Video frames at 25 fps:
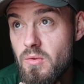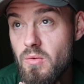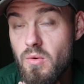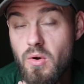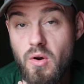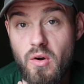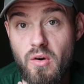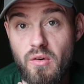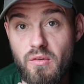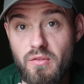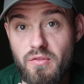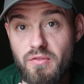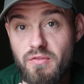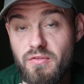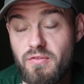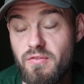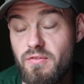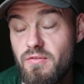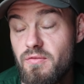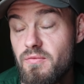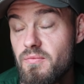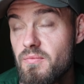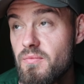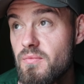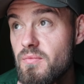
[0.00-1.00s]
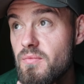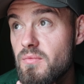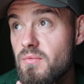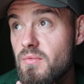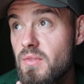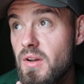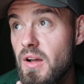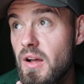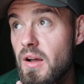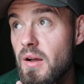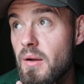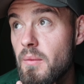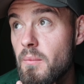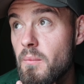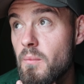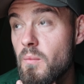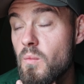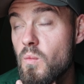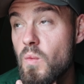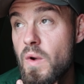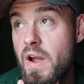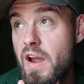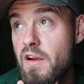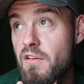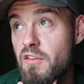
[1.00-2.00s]
of
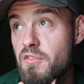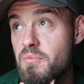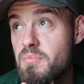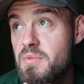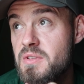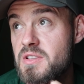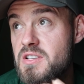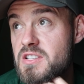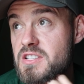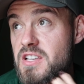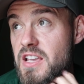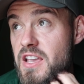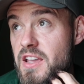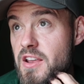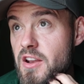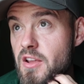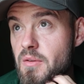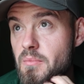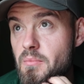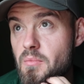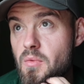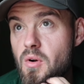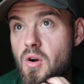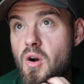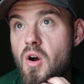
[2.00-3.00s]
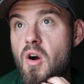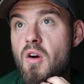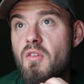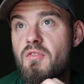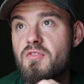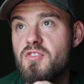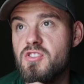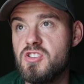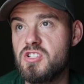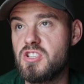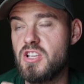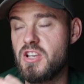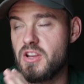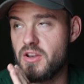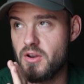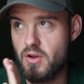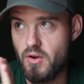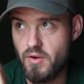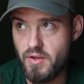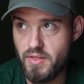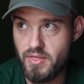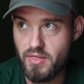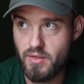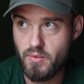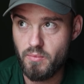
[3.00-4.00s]
where I've been seeing them. Obviously
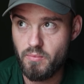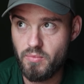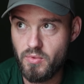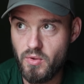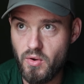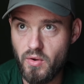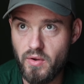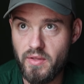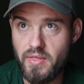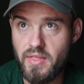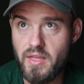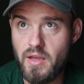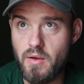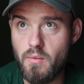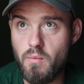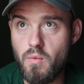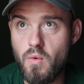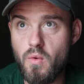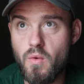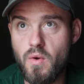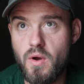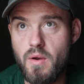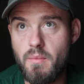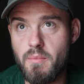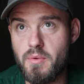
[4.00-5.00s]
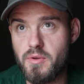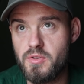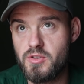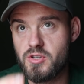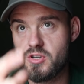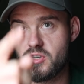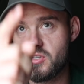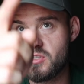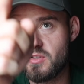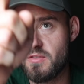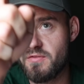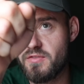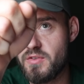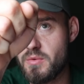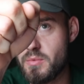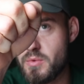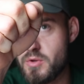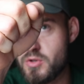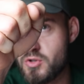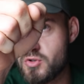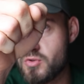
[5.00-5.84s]
not in their water, but just if you were to